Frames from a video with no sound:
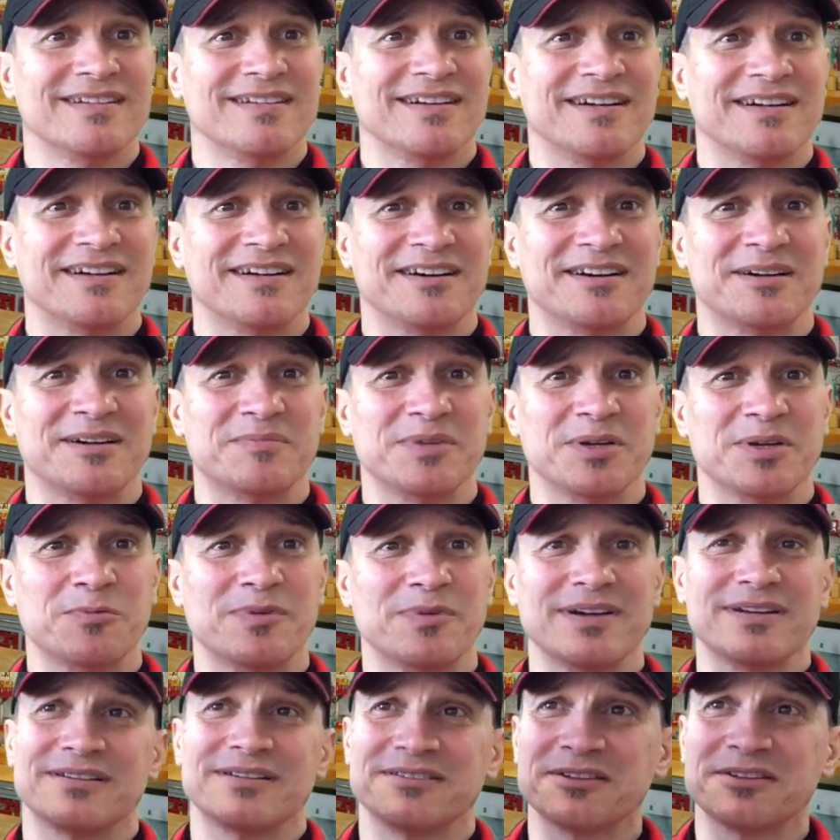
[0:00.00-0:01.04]
It
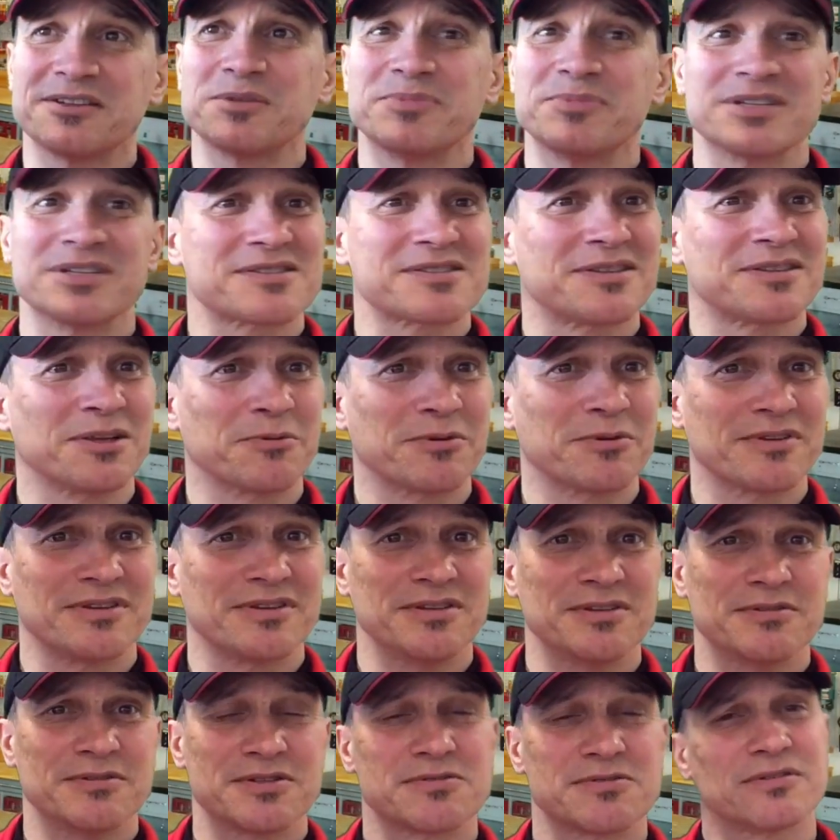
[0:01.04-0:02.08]
went a little bit slower than
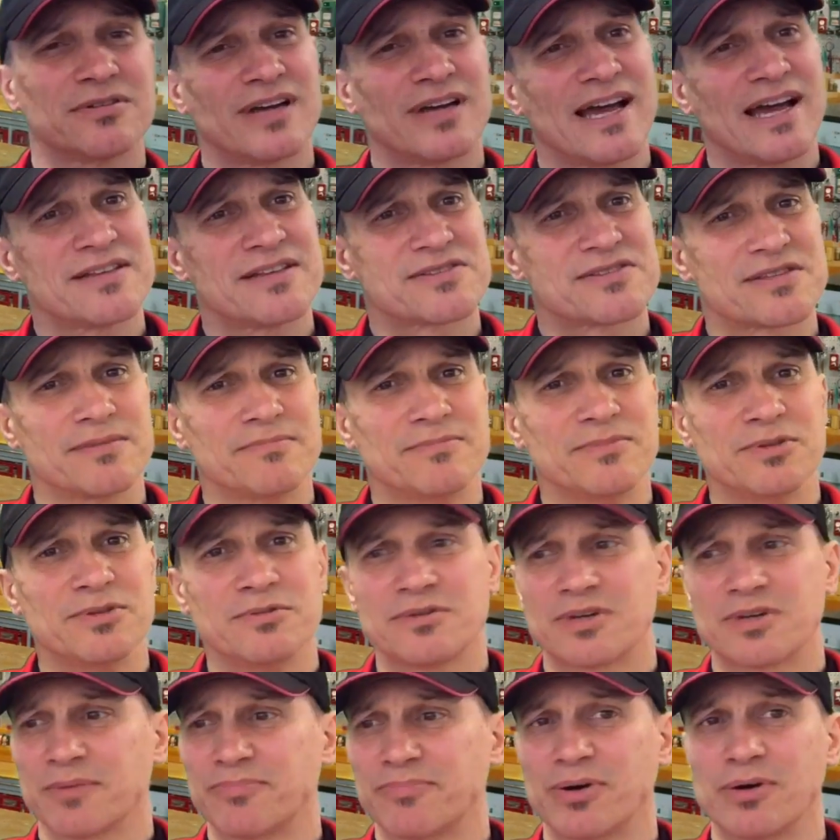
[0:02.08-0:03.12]
usual. It had some
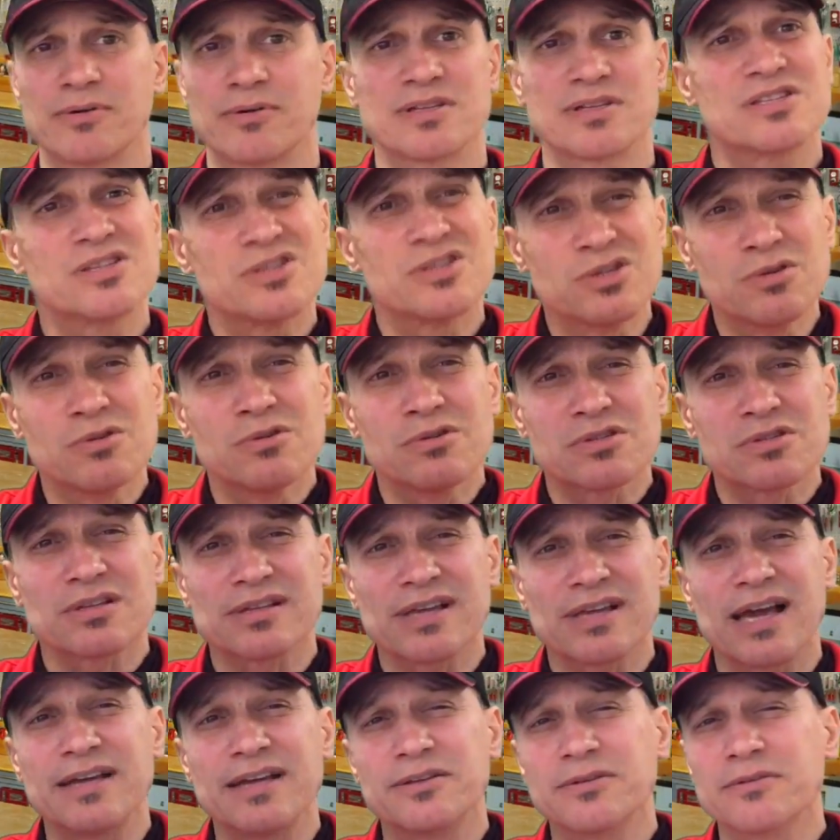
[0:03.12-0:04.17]
new components.
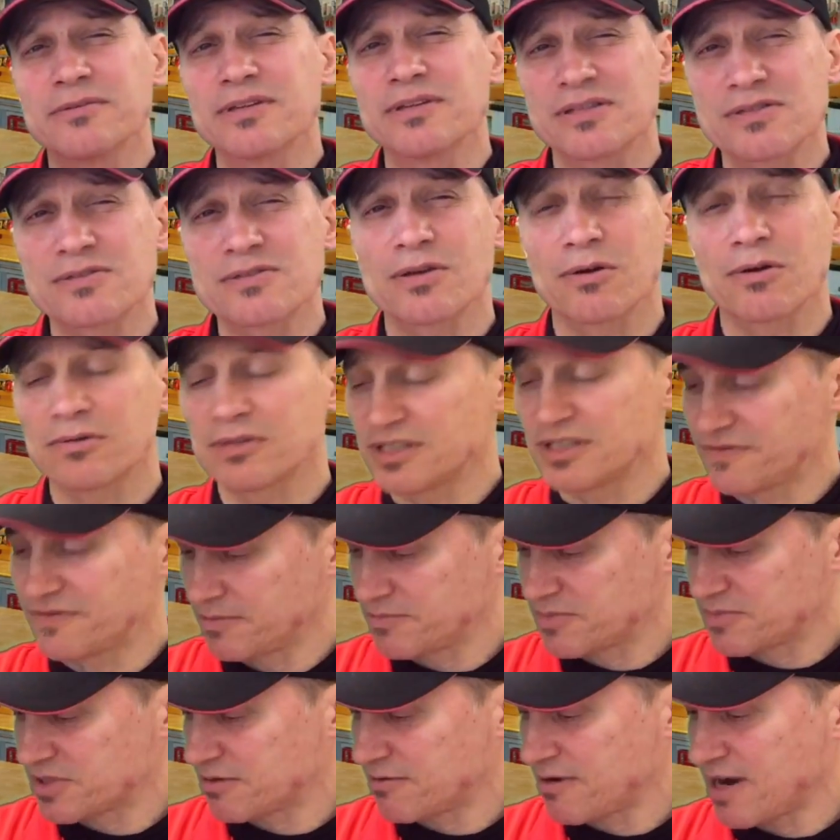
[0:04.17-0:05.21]
Usually I do this totally
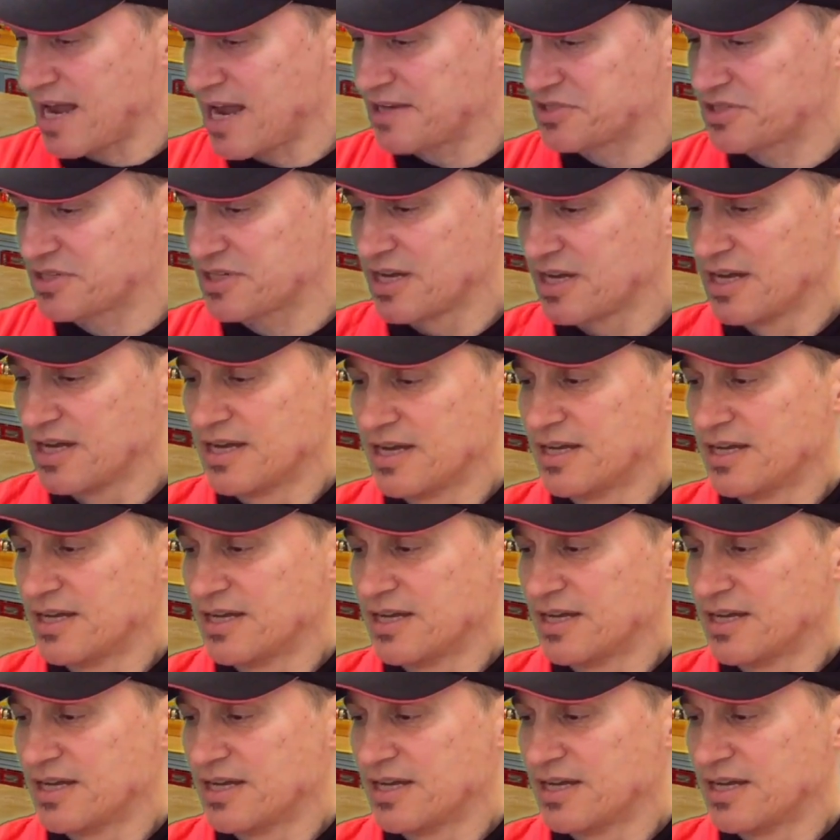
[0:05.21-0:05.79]
from scratch.